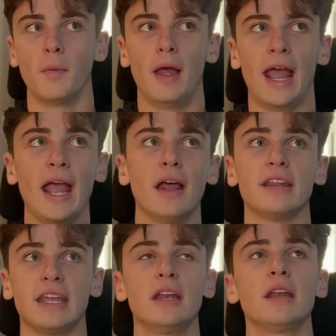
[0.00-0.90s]

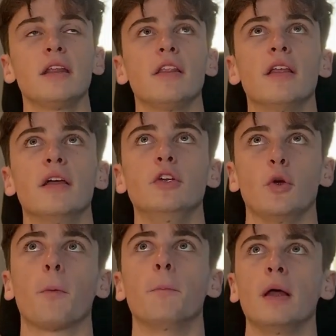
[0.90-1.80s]
getting
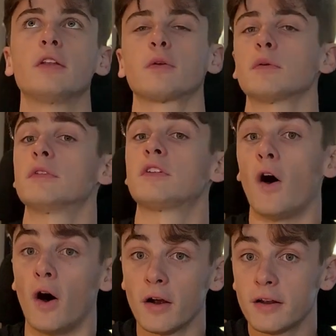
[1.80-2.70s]
your mental
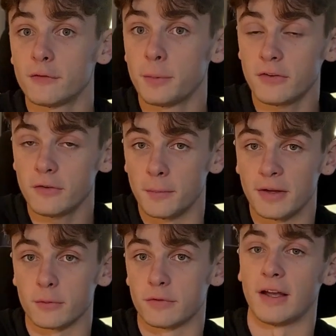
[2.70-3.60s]
talk, especially your
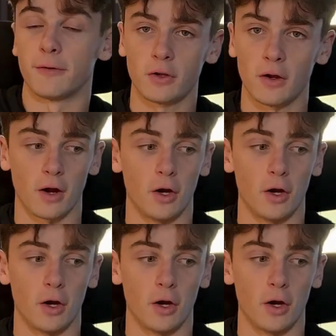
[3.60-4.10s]
mental self-talk,